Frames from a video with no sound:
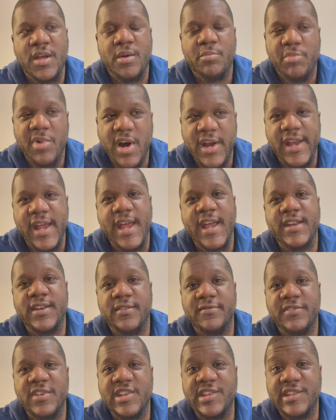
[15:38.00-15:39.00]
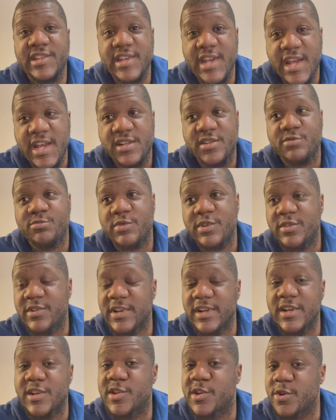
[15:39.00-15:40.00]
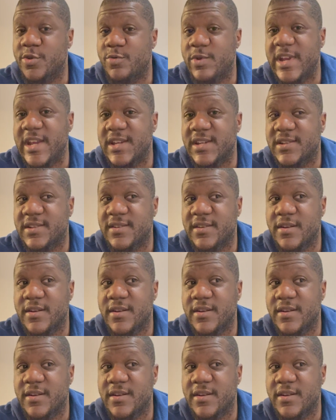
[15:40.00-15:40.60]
by the end of this year because we're looking at two weeks.